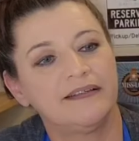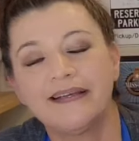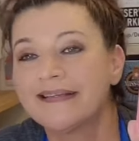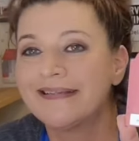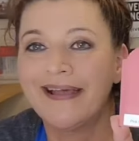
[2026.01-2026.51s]

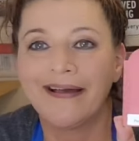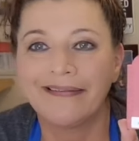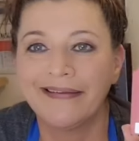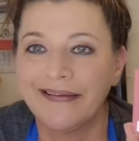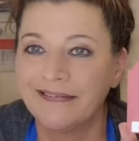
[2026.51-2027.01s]

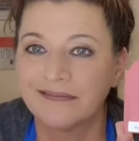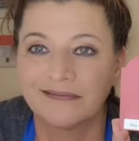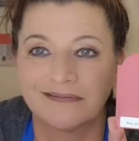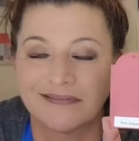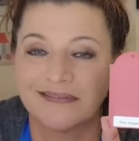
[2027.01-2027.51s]
Exactly
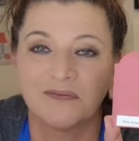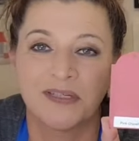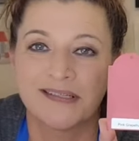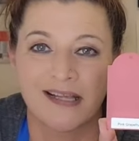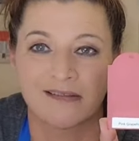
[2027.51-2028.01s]

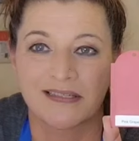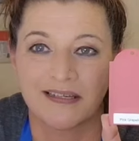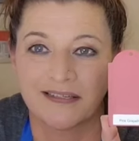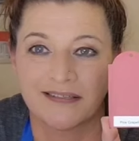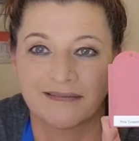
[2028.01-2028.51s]
what it sounds
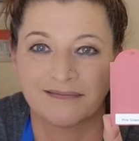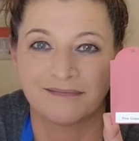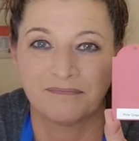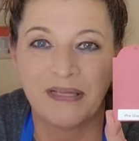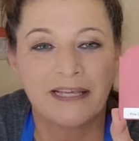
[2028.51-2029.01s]
like.
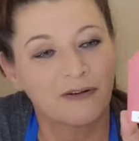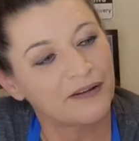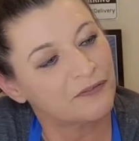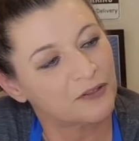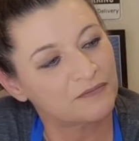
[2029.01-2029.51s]
Pink
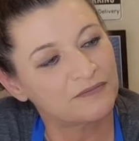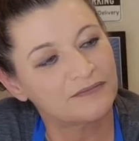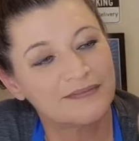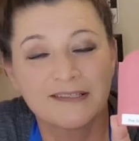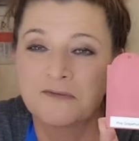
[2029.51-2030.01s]
grapefruit.
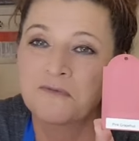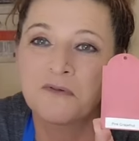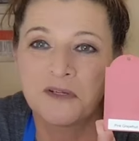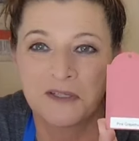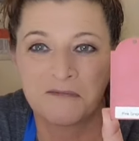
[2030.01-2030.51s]
It's a
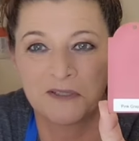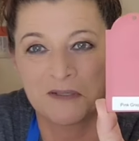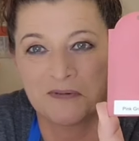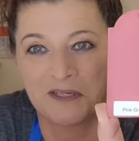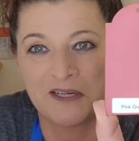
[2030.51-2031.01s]
really,
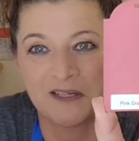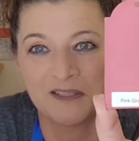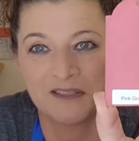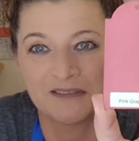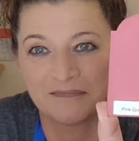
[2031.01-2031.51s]
really pretty
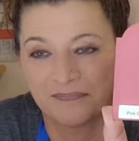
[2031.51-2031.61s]
color.